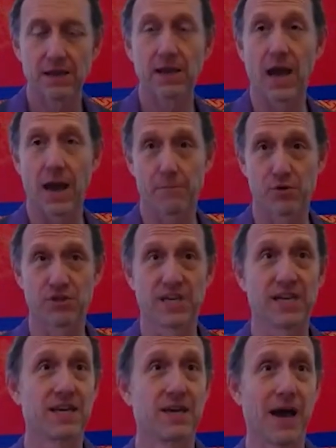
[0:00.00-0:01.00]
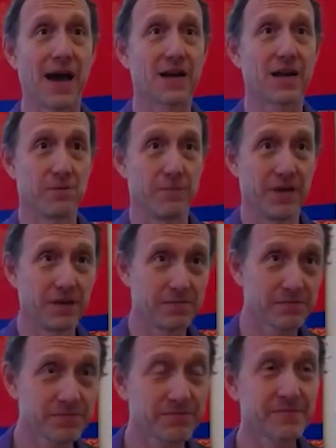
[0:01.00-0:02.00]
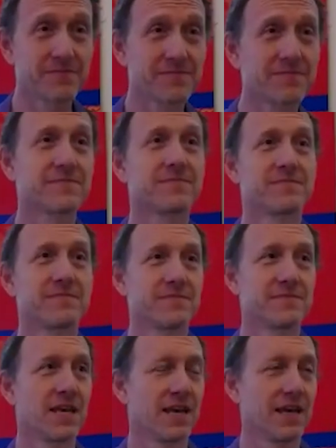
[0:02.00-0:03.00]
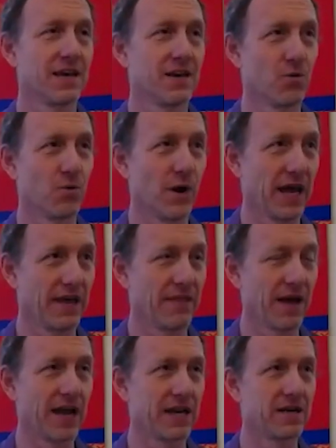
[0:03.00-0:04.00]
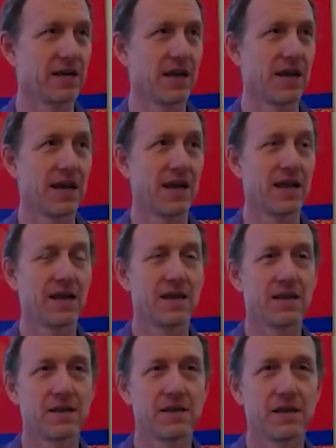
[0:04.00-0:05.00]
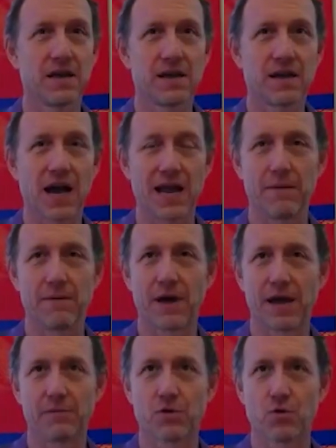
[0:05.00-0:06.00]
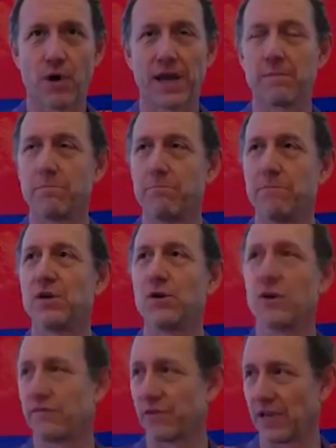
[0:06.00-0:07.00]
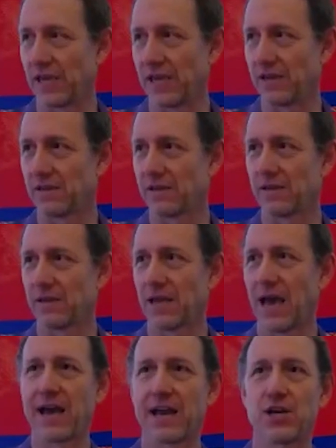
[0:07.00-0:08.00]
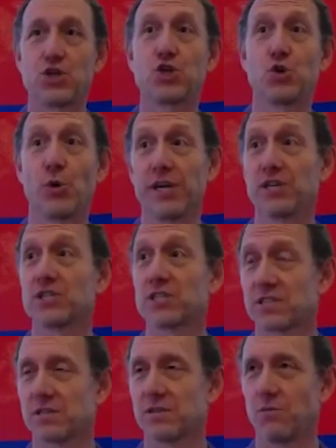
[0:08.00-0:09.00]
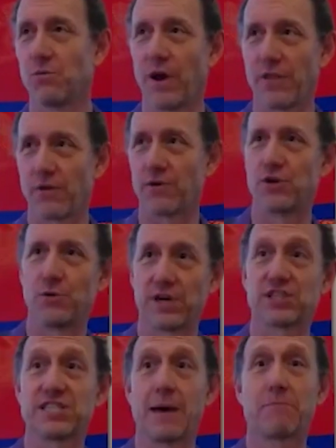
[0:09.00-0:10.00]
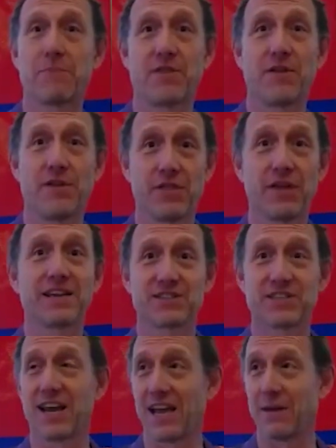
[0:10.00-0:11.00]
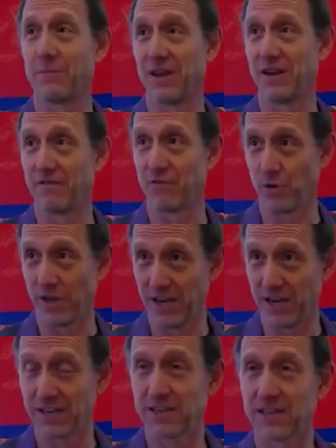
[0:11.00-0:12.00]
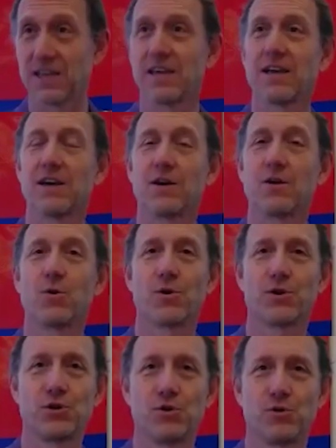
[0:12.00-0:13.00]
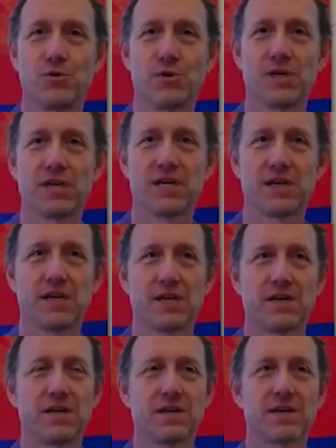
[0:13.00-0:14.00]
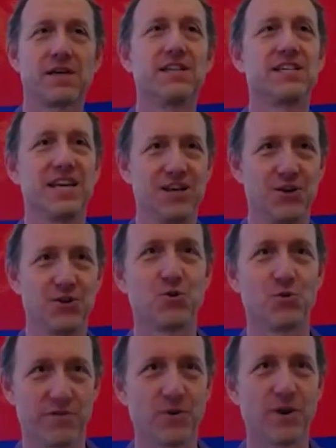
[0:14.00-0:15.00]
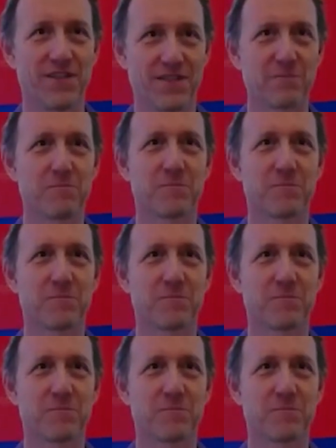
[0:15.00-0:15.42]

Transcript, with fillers: got presented back to me in a way that I, I quite beautifully had a choice whether to accept the things that I had been avoiding or to continue to avoid them